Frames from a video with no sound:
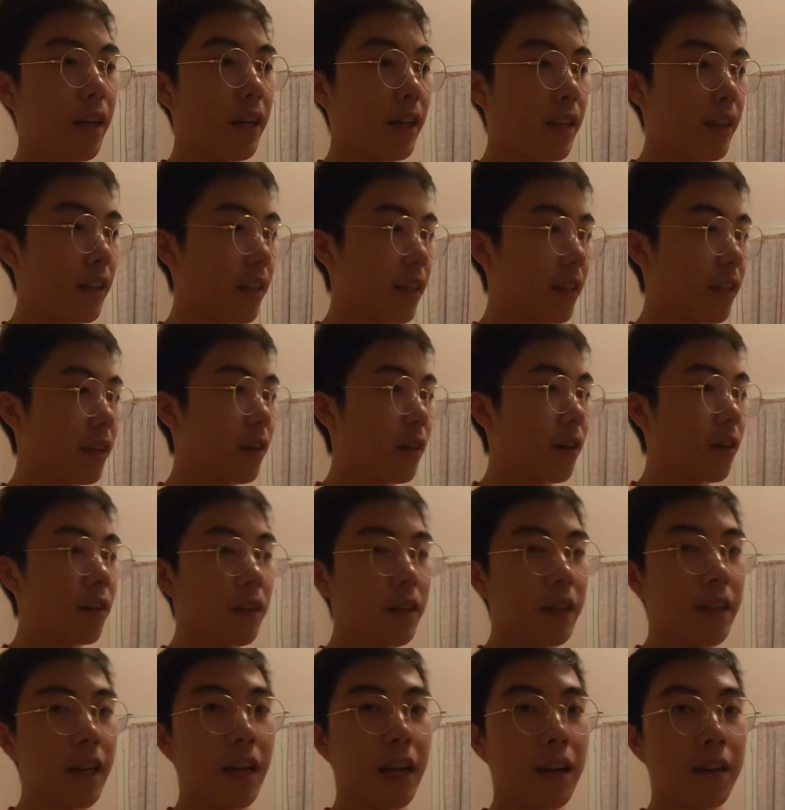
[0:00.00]
I think they're all
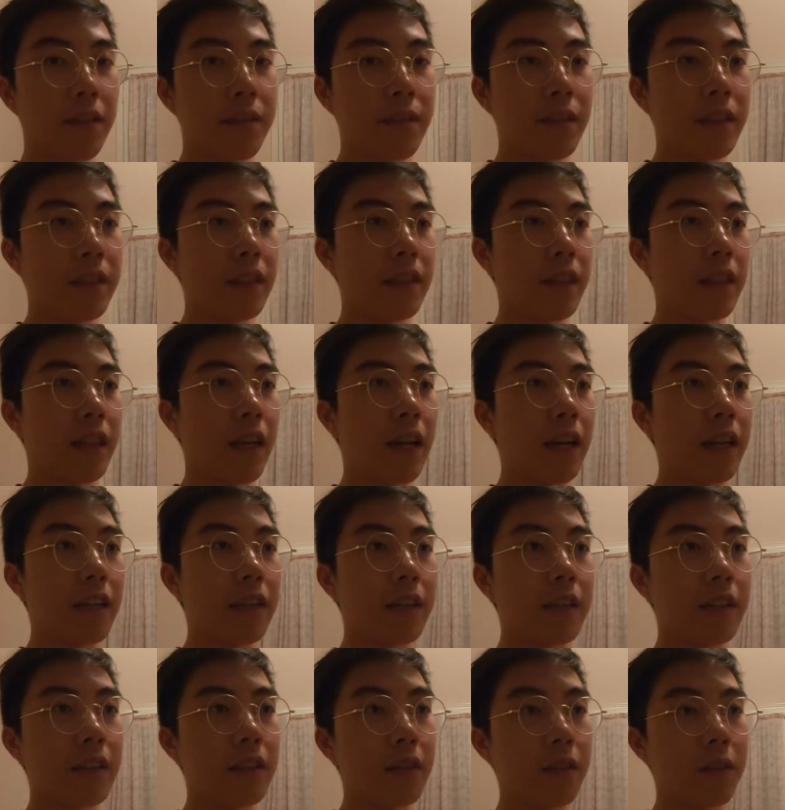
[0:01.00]
gonna have the
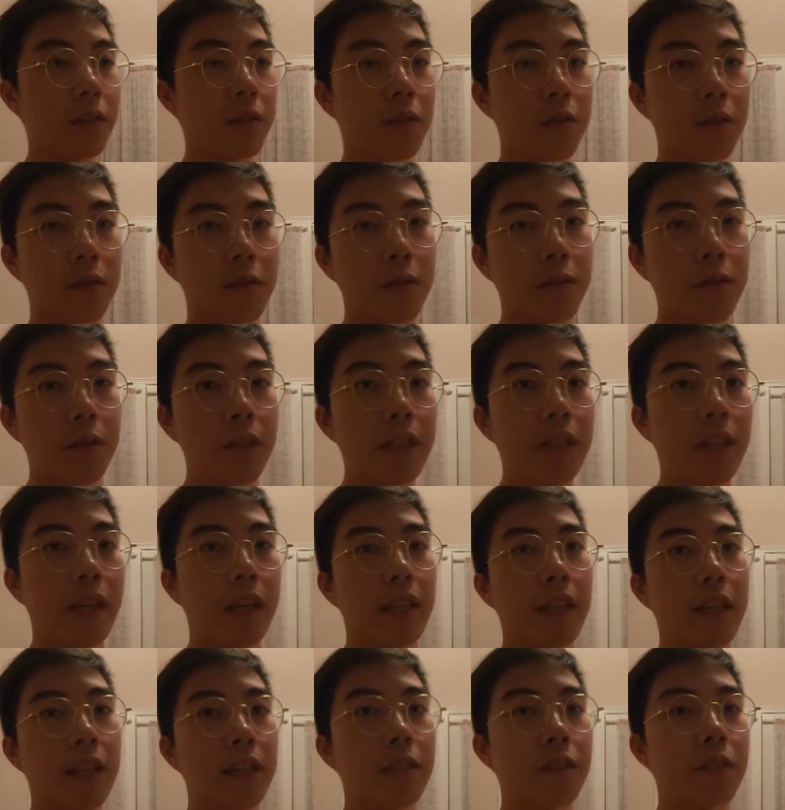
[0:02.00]
line going through it,
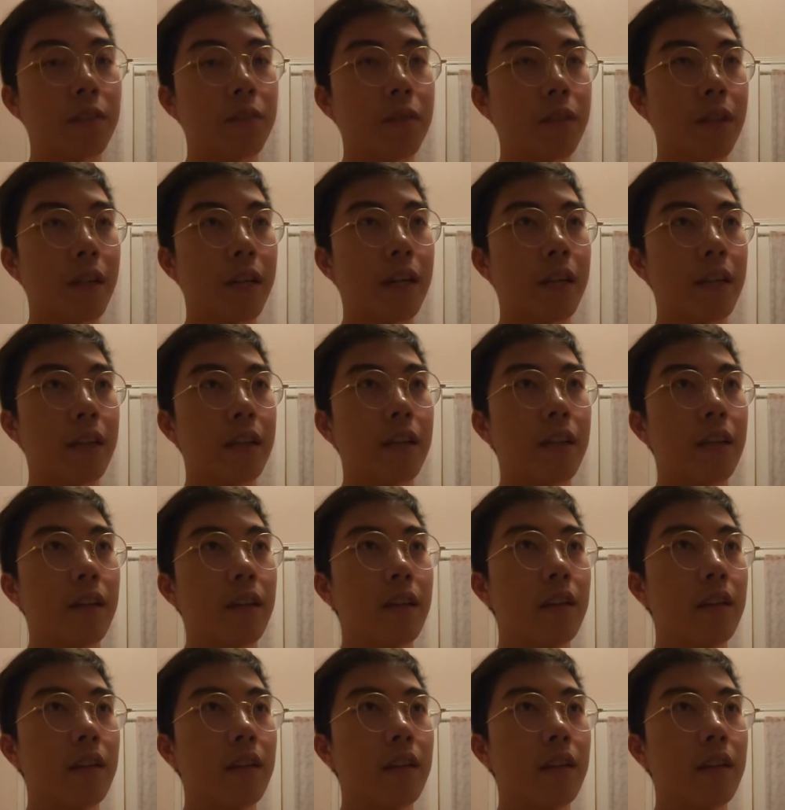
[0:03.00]
unless you get